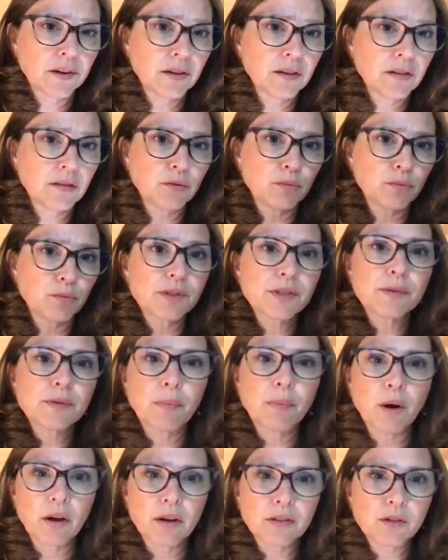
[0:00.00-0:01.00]

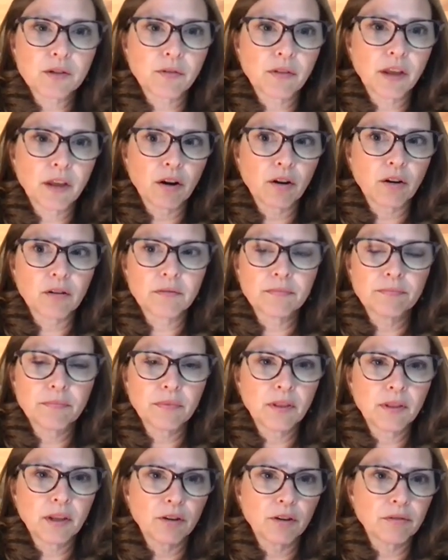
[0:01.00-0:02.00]
response or
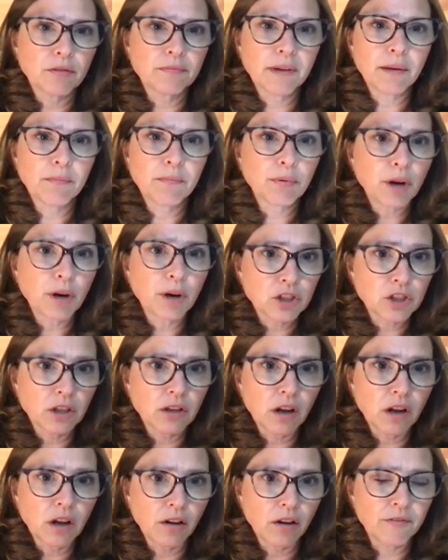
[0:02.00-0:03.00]
their impression
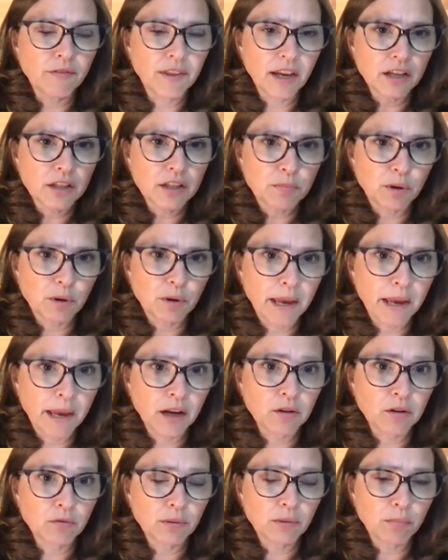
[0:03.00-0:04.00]
of the expert
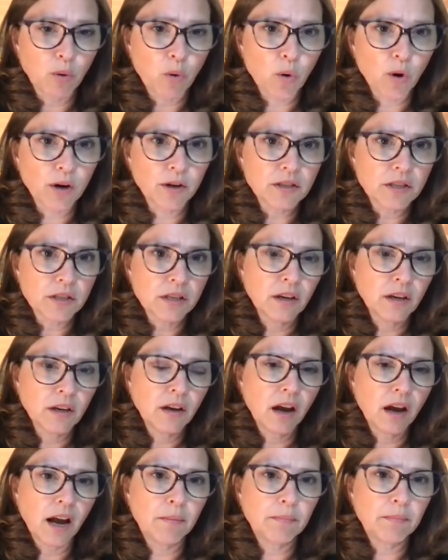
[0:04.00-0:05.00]
panel report
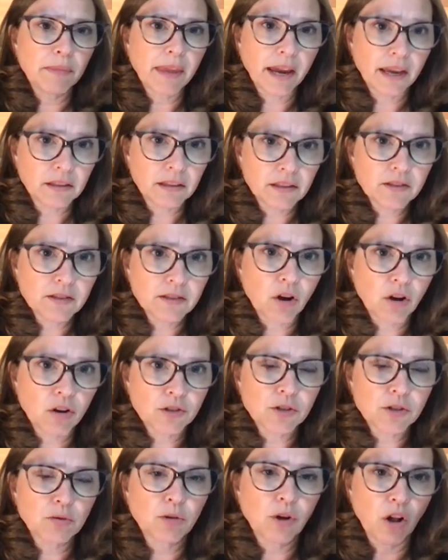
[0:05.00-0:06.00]
and is
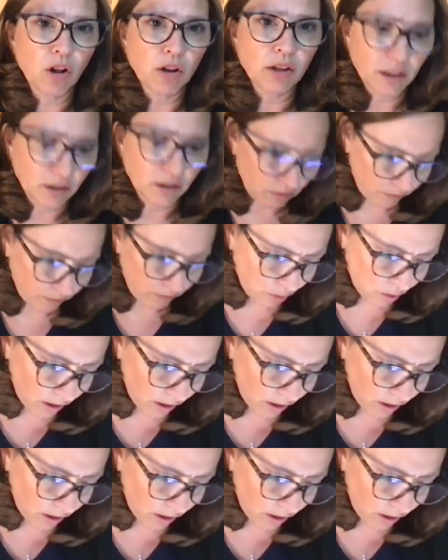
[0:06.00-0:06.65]
also calling for a